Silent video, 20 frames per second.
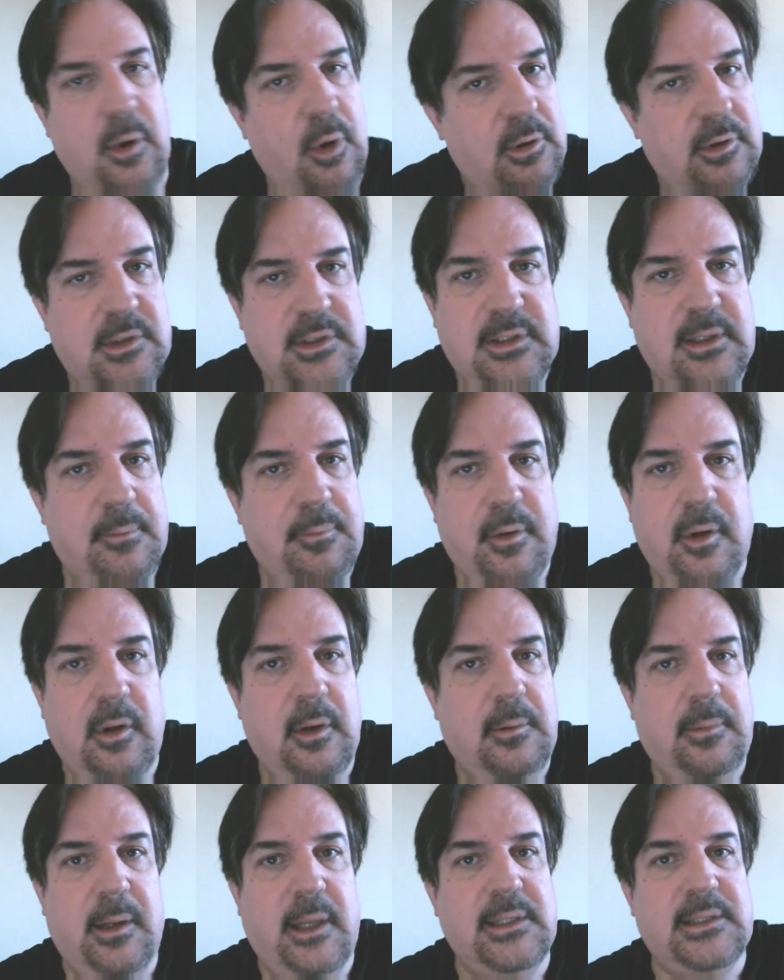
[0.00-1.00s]
Go to
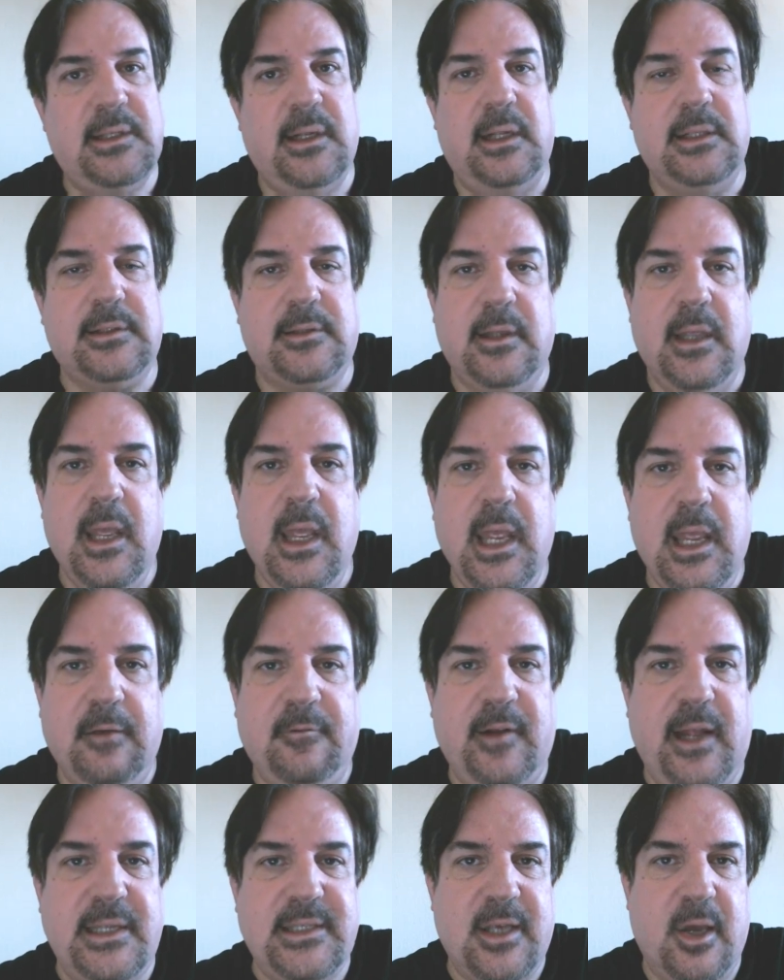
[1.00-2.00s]
someplace else
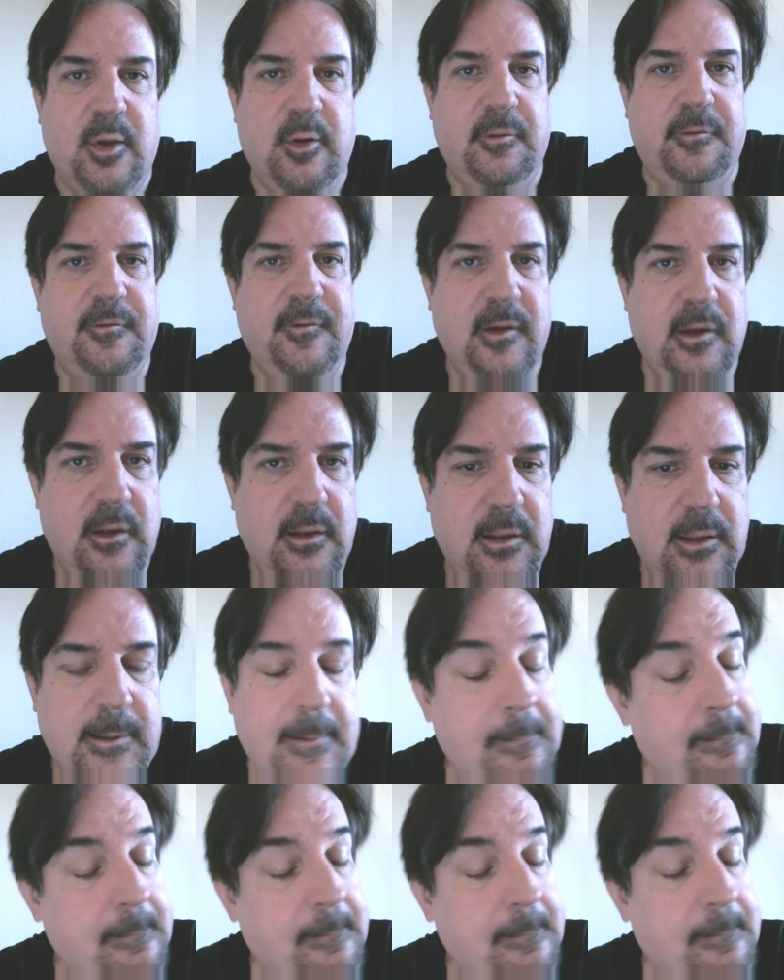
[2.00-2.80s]
if that's how you feel.